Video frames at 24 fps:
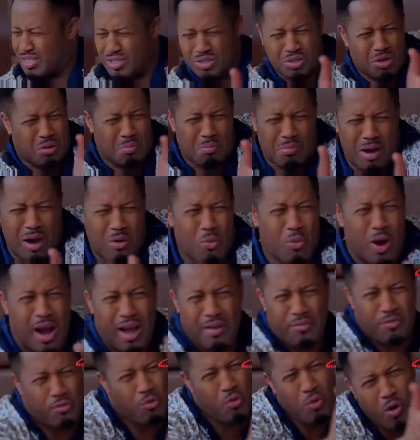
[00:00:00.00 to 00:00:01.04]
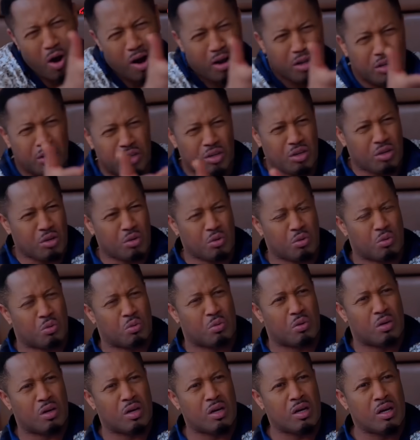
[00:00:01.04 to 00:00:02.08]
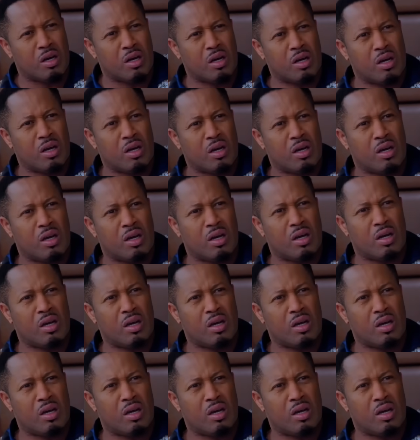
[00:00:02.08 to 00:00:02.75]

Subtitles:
This is not my wife. Who are you? Is